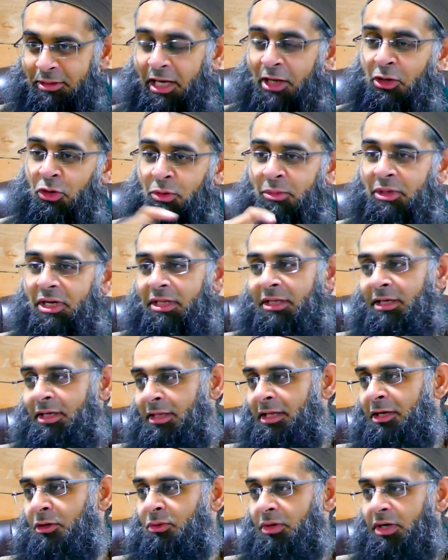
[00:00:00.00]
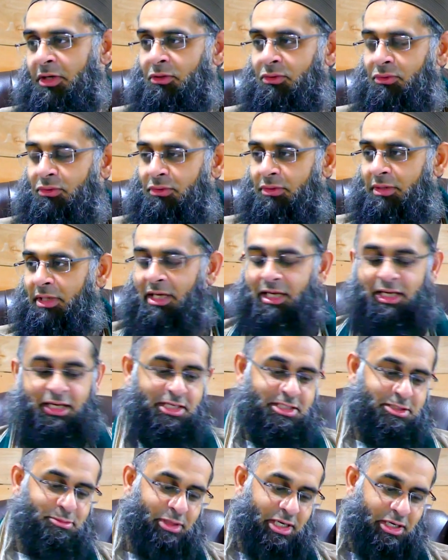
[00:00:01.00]
and Umar radiallahu anhu
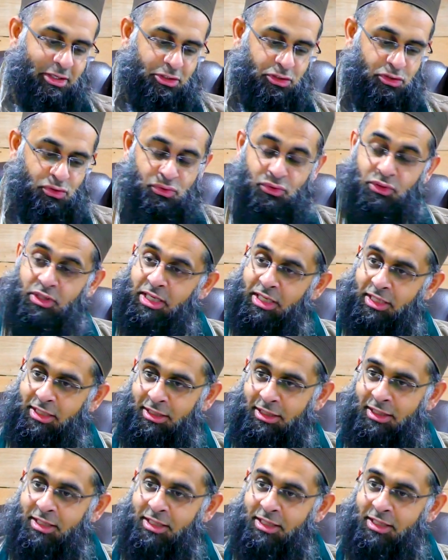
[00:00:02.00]
is married to